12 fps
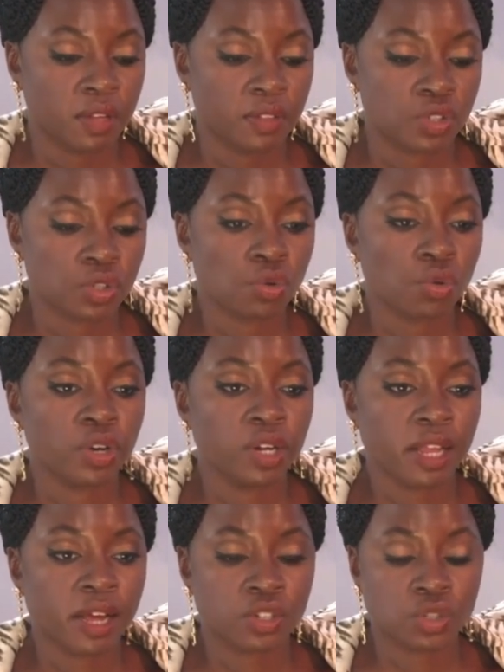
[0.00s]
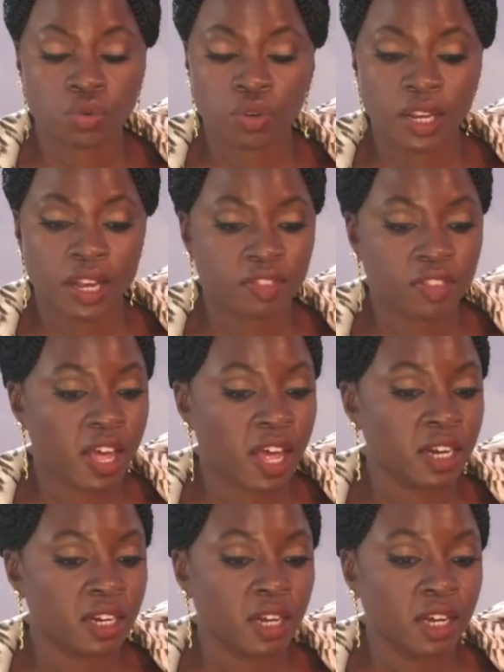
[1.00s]
The story, a story like
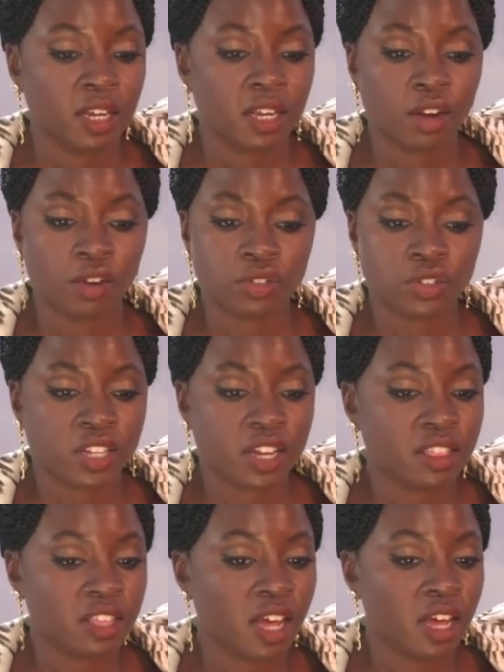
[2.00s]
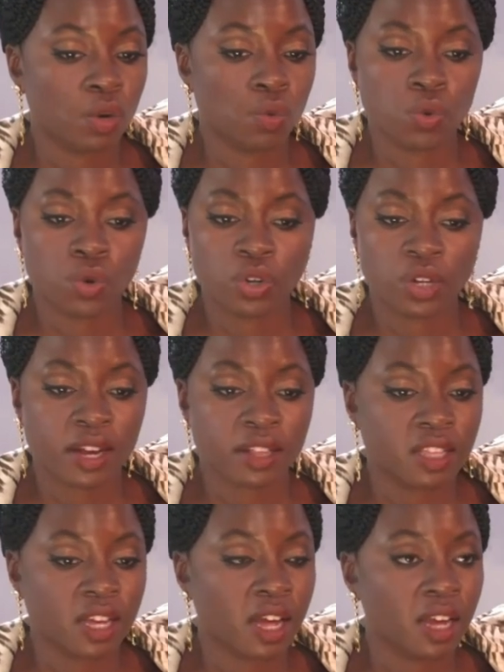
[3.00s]
that, characters like that, a world
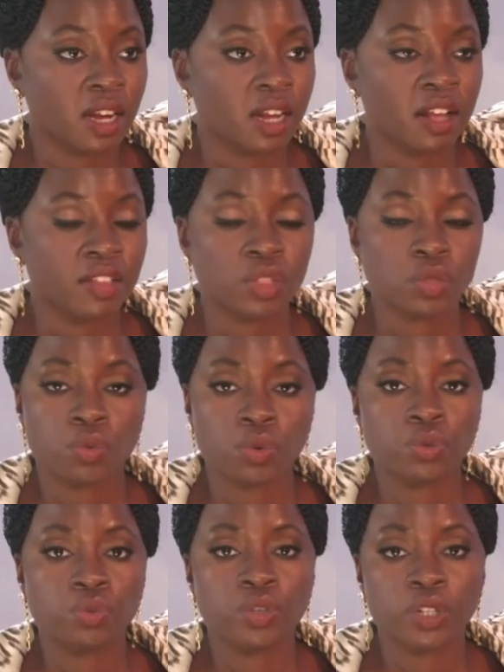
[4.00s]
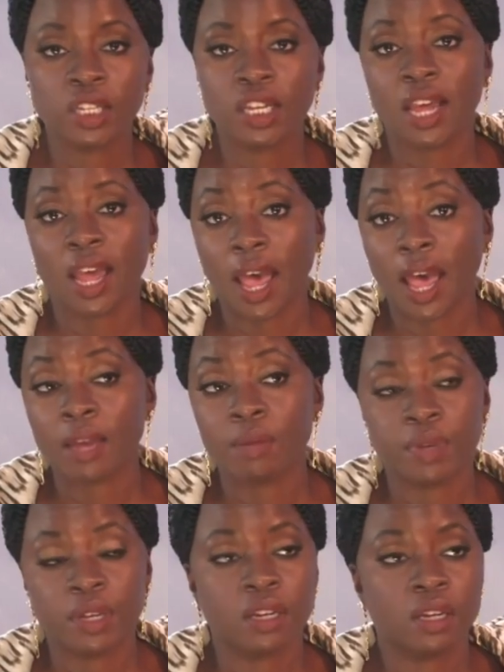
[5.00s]
like that, I think the world really had
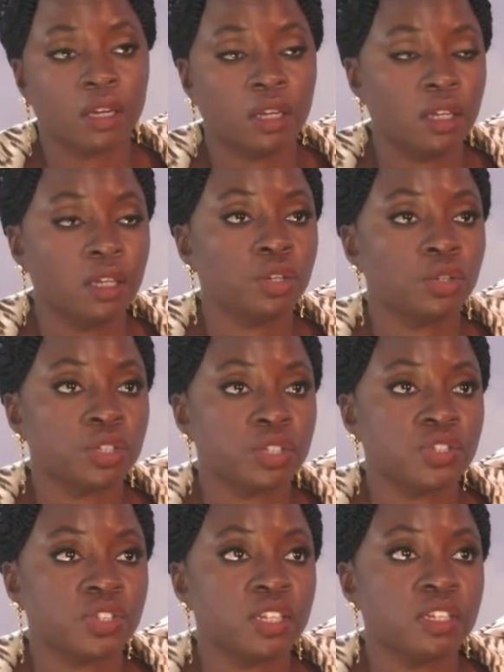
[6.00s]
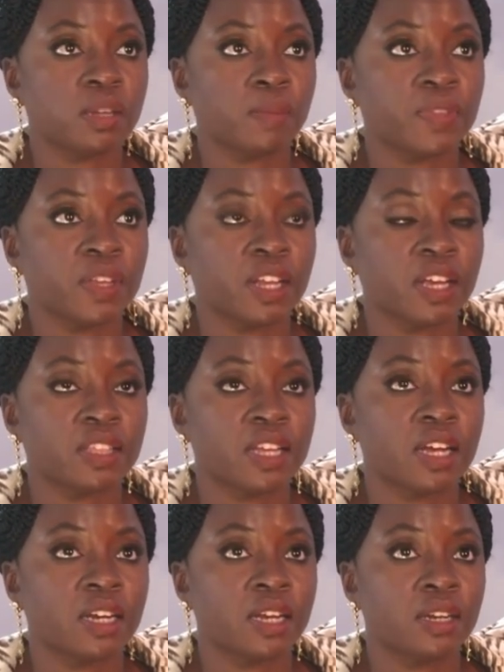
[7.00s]
been eager to see something like
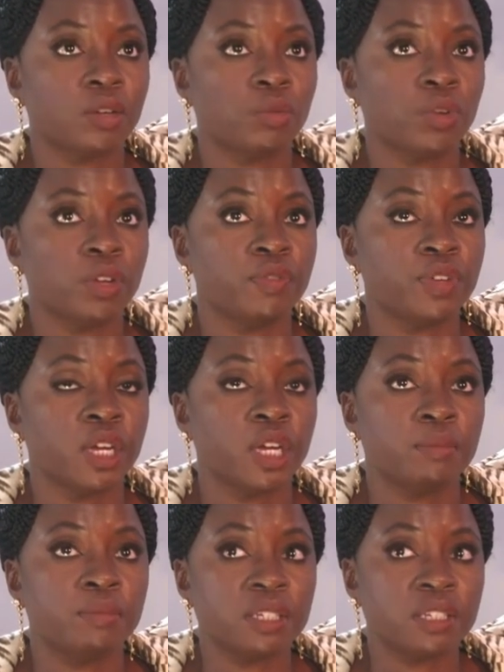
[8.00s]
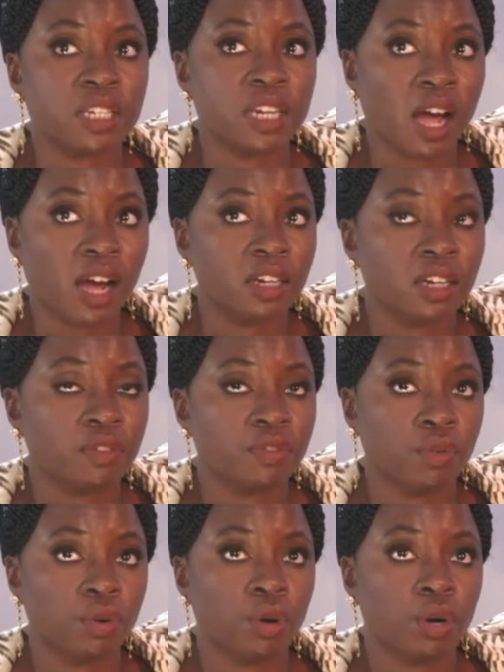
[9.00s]
that, and we've been denied it
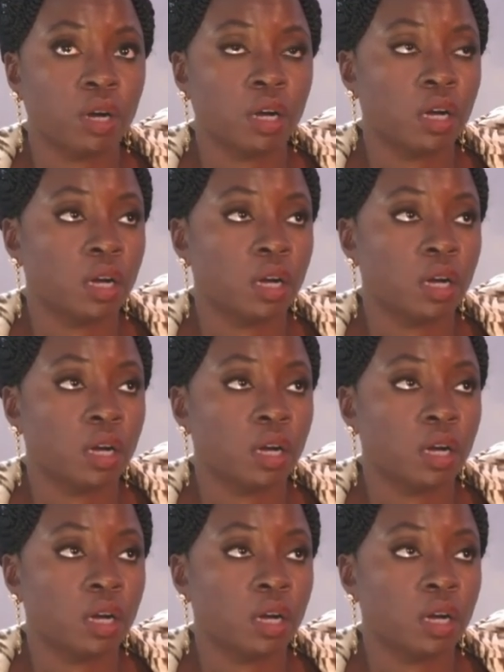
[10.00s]
for